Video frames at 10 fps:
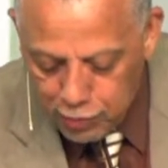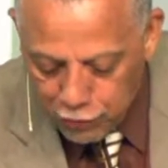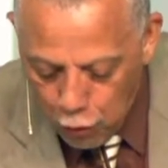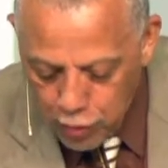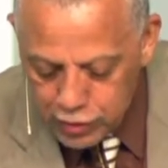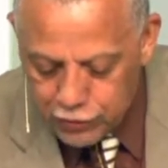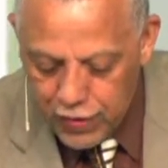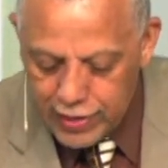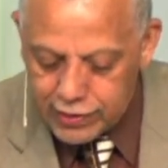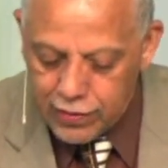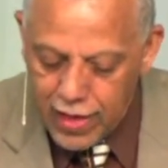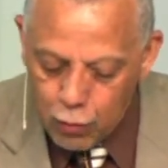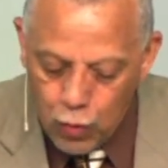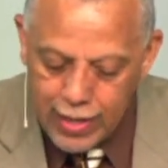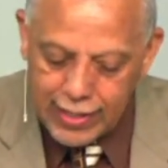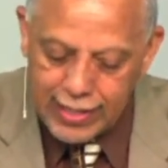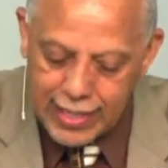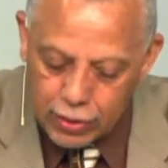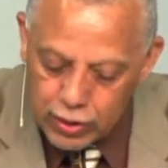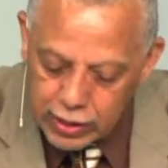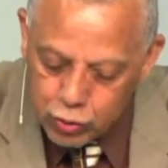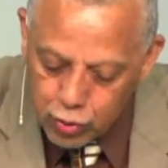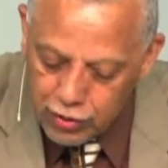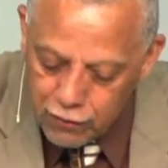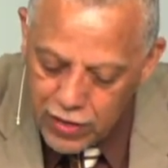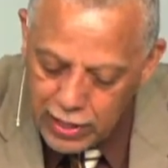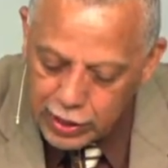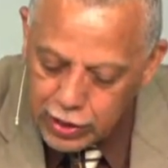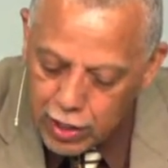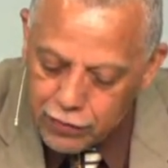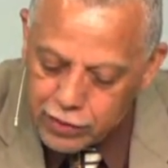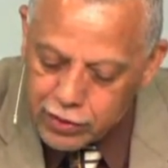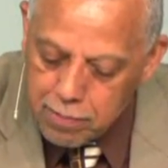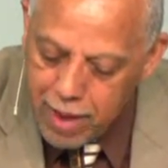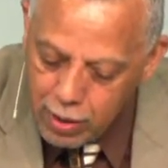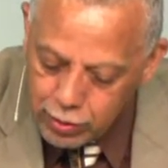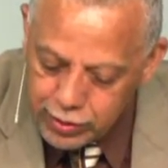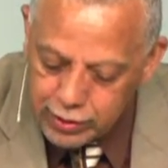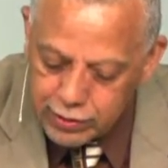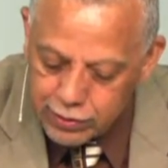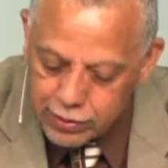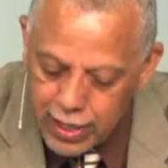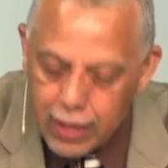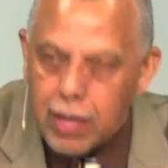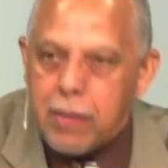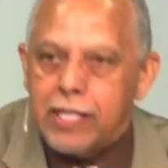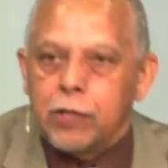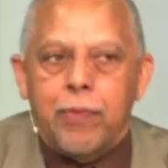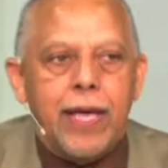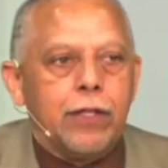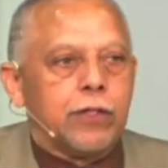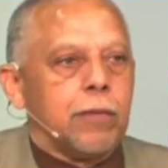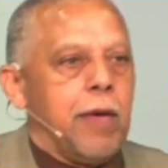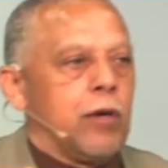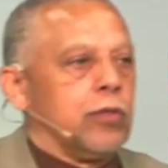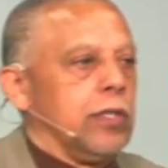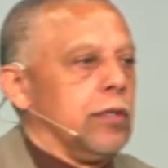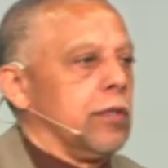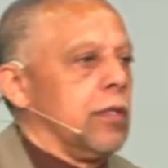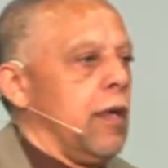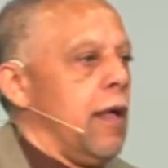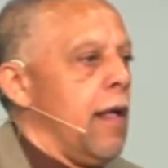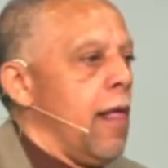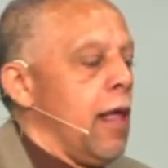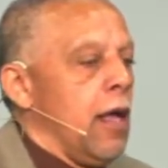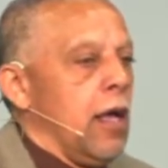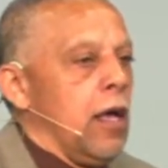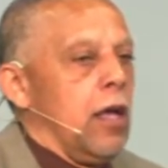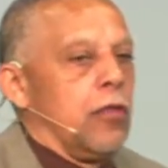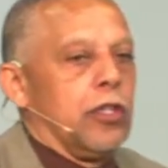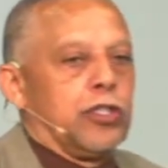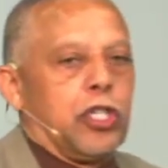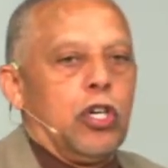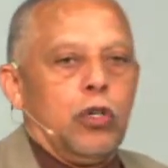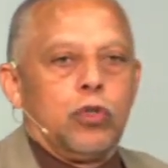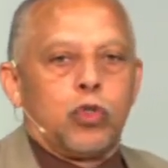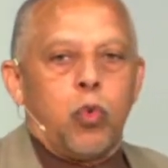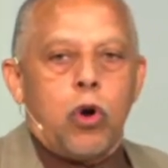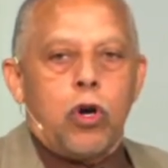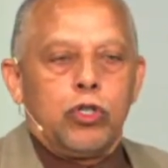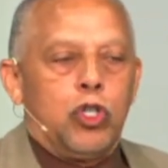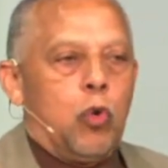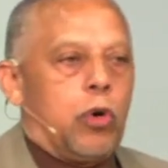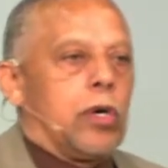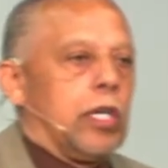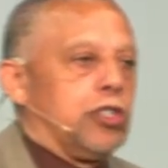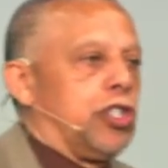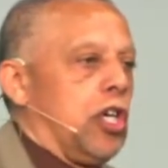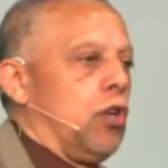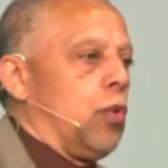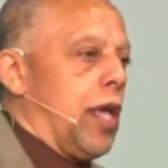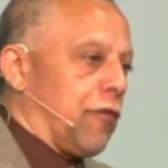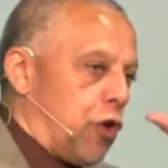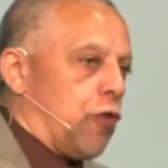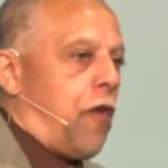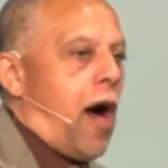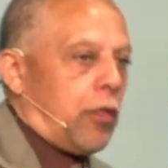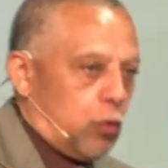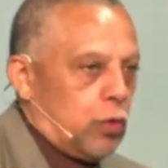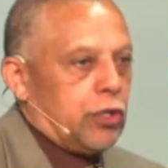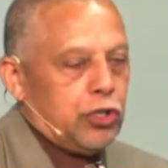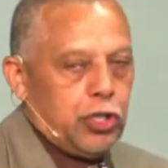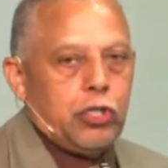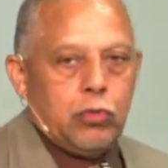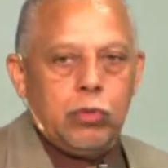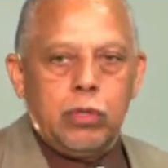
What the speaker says: before his face, and they went and entered into the village of the Samaritans. Now, let me explain the Samaritans. The Jews were, you were a Jew if your father was a Jew.